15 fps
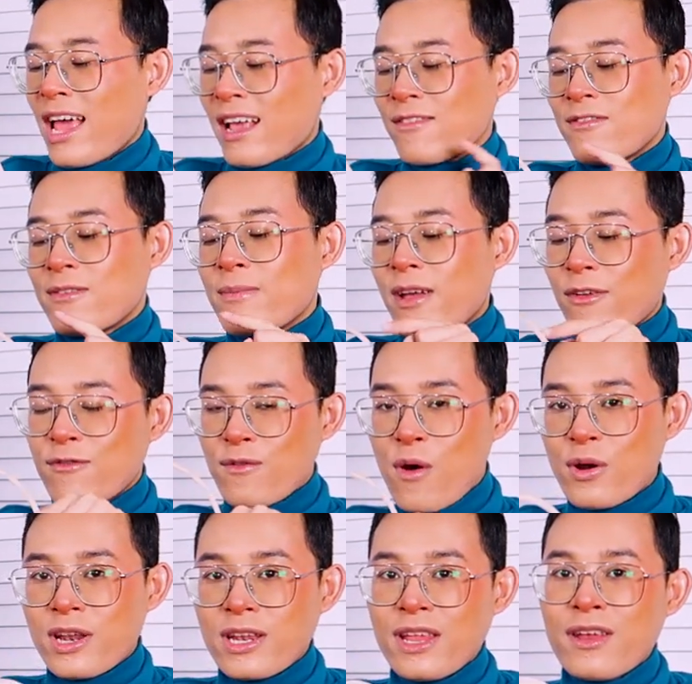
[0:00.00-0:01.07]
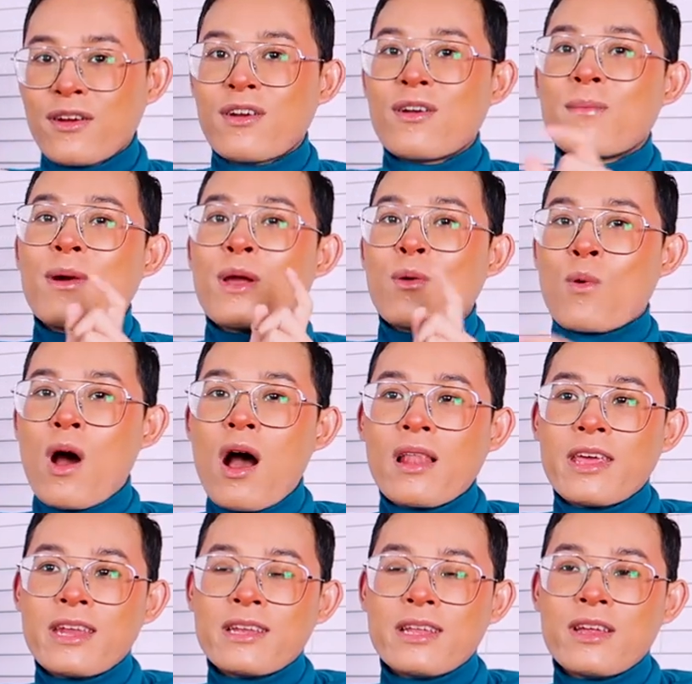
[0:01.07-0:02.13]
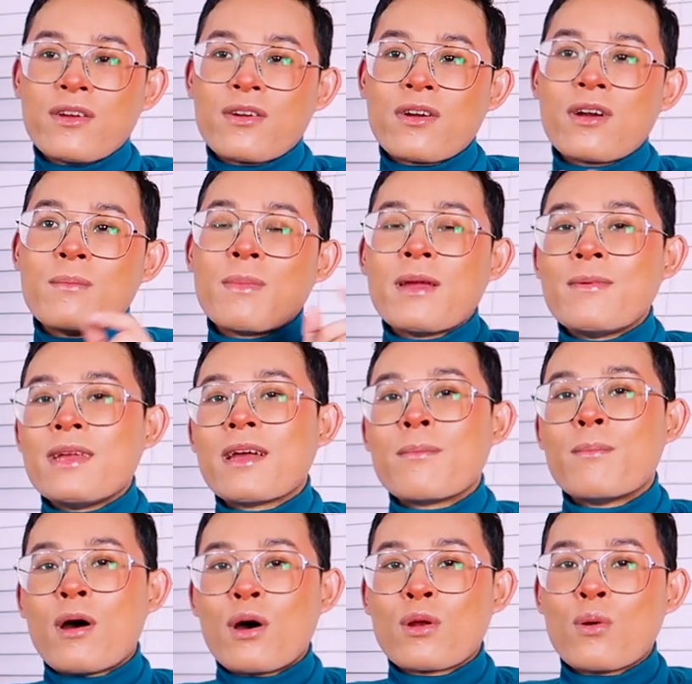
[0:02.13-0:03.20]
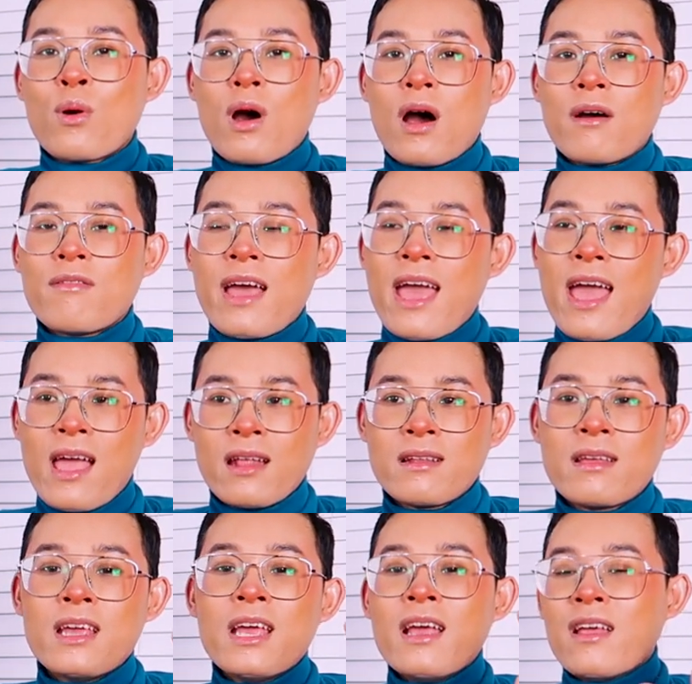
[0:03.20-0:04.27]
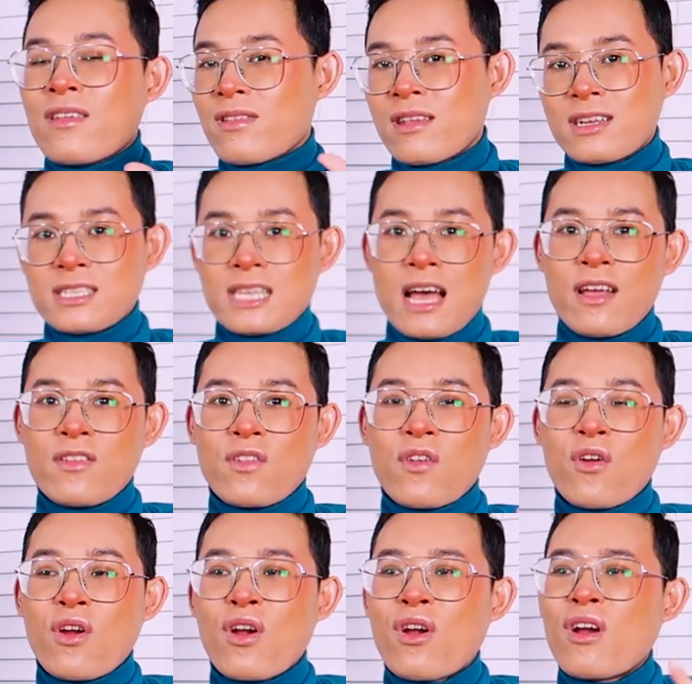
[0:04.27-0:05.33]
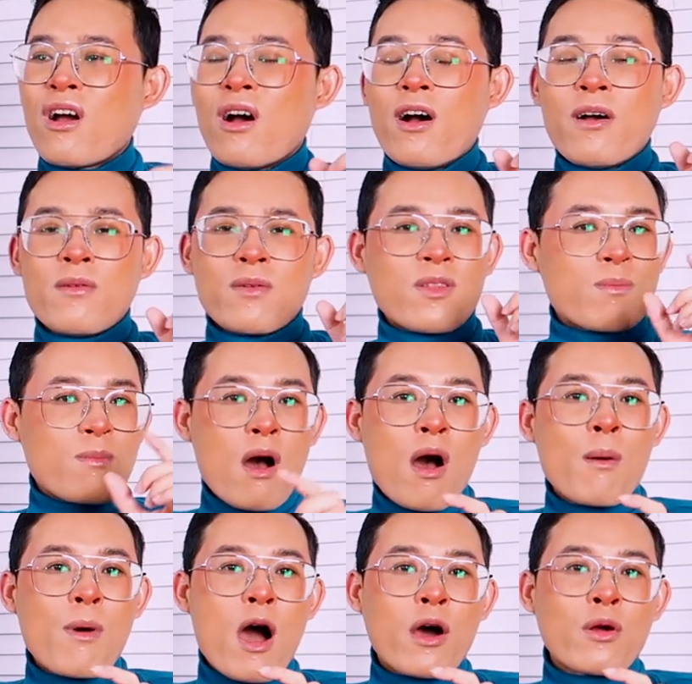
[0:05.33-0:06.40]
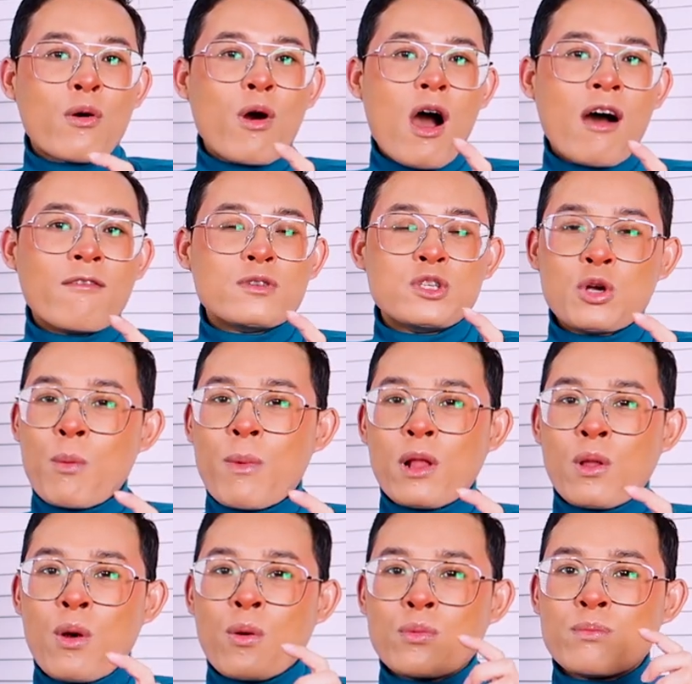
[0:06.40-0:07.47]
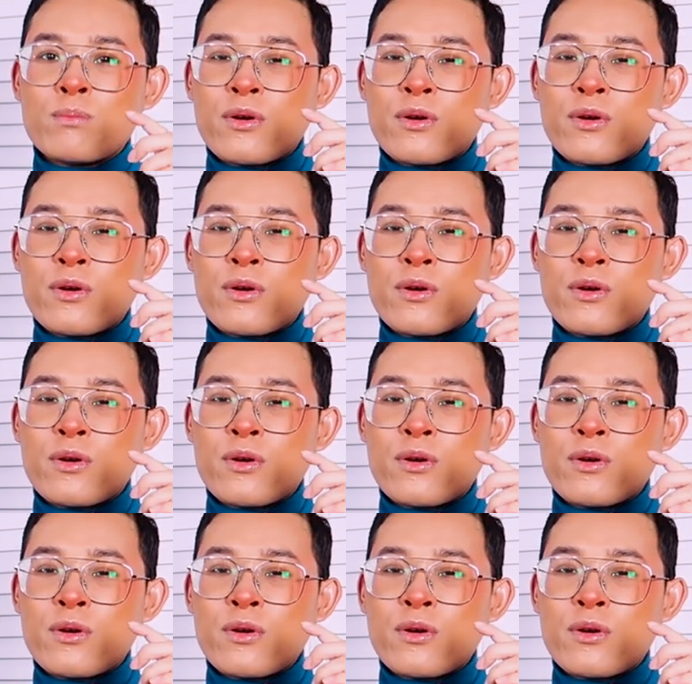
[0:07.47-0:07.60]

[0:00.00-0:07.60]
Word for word: I can fit my phone in here, my wallet in here, maybe a bottle of hand sanitizer, a small bottle of Jo Malone